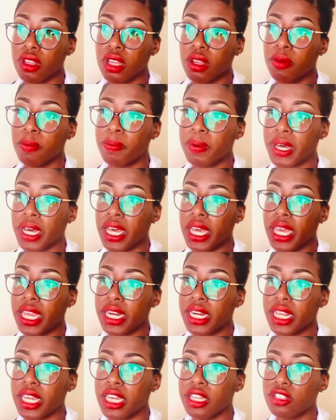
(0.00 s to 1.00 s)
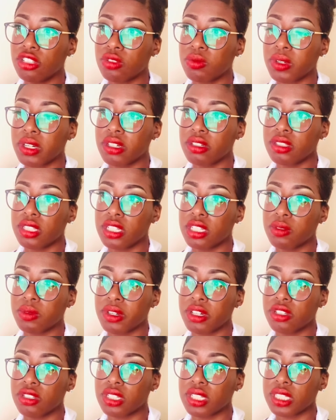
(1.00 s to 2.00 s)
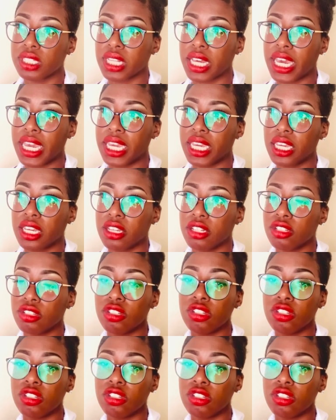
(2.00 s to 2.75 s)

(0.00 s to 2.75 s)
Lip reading: But it's just one of those things where it's just like,